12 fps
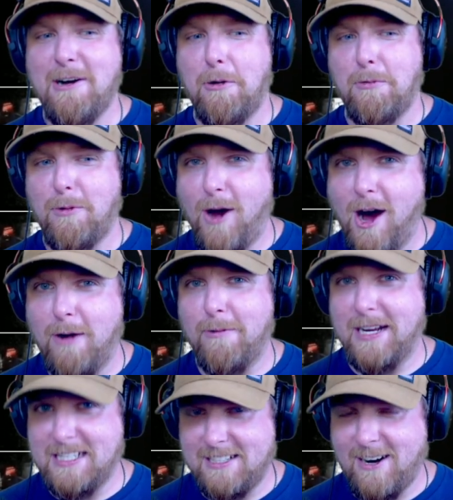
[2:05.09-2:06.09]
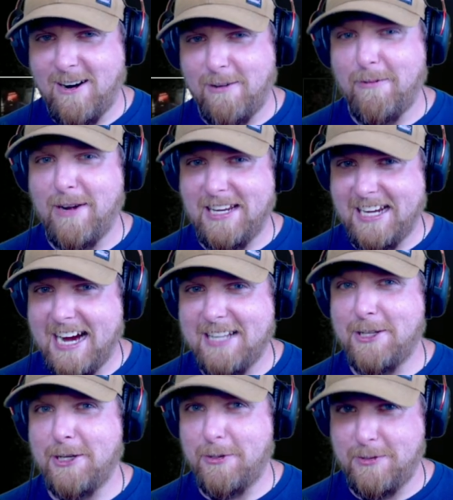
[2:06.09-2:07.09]
raw race car when you
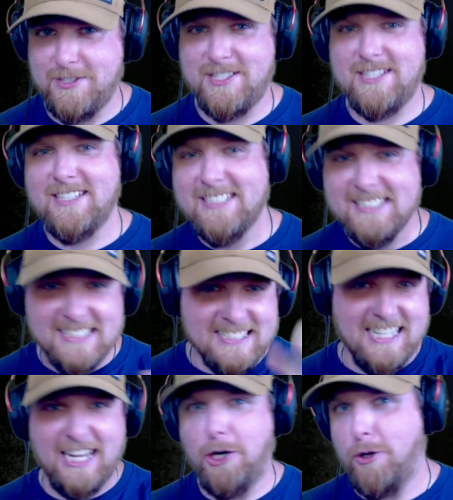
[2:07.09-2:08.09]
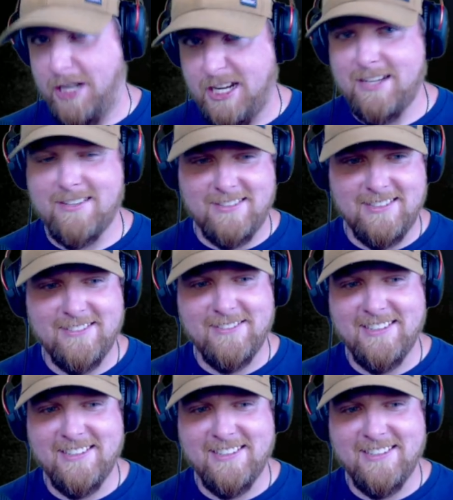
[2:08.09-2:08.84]
got those ingredients.